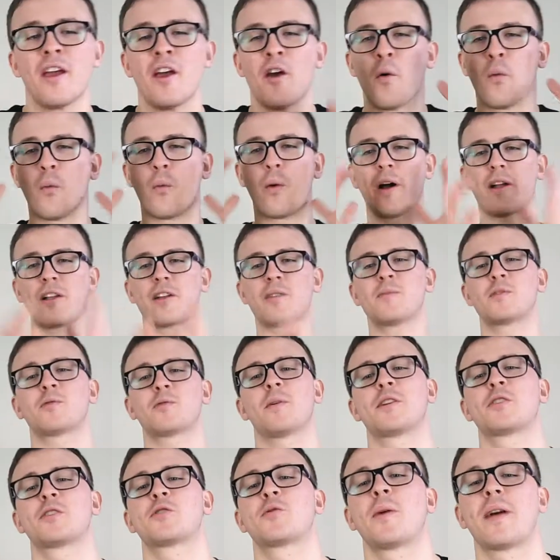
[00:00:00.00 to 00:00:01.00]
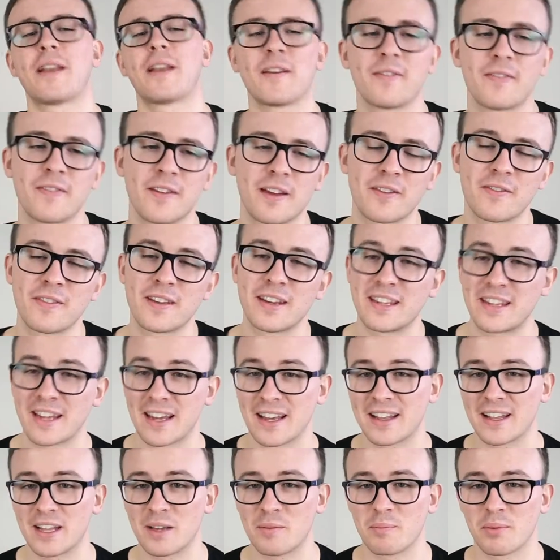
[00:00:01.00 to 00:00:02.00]
Welcome to my 25th
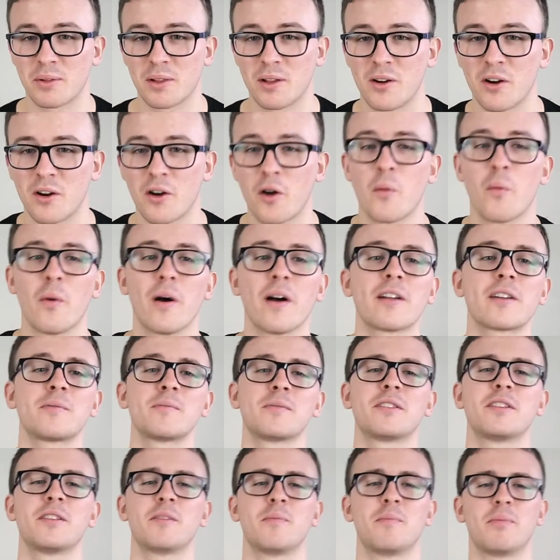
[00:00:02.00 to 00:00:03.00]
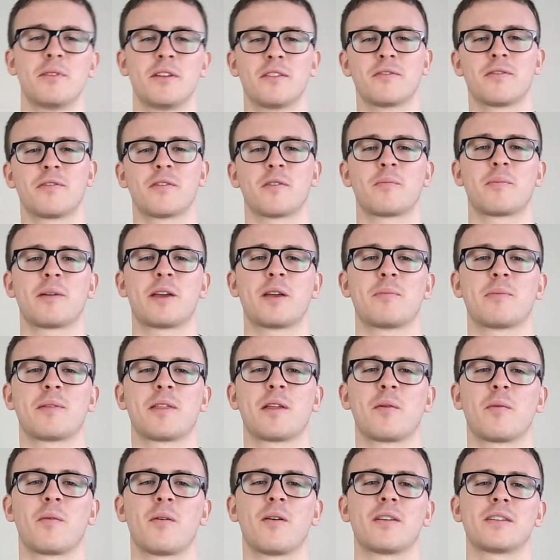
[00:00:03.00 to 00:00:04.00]
daily blog. Welcome to the beautiful people
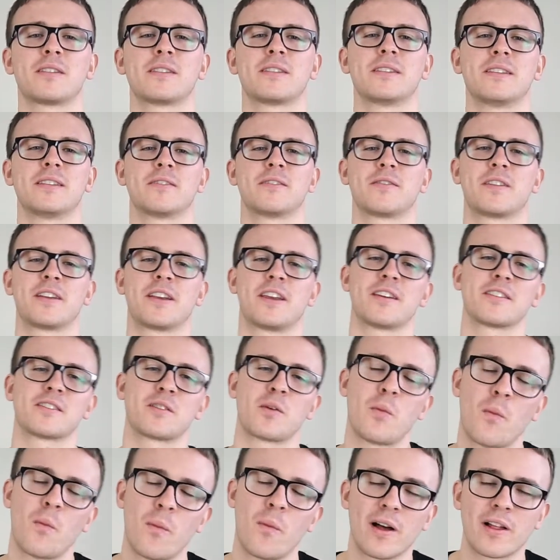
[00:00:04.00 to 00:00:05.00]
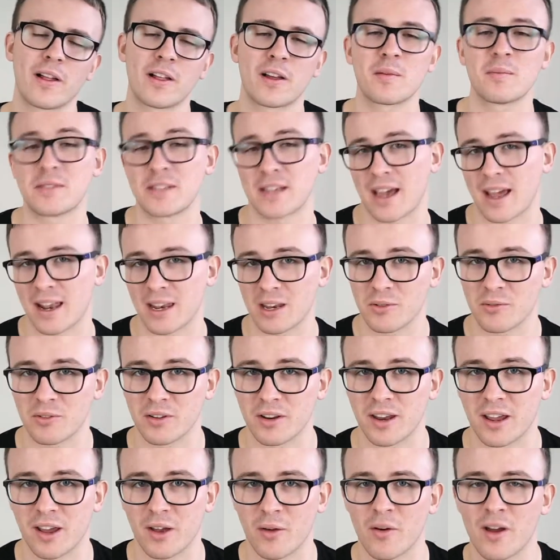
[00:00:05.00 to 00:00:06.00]
that watch these videos, and welcome to anyone
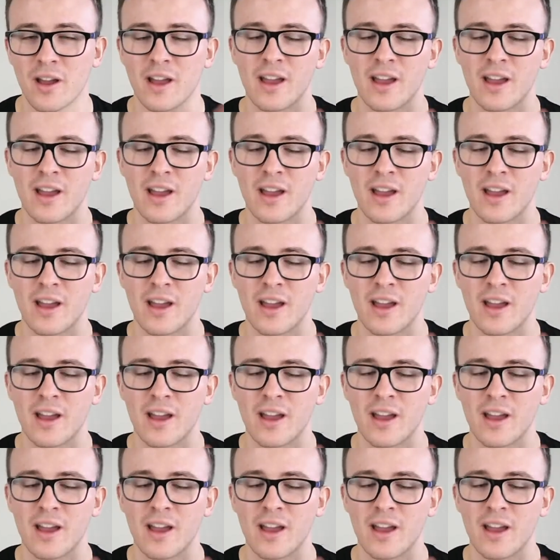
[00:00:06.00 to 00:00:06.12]
new.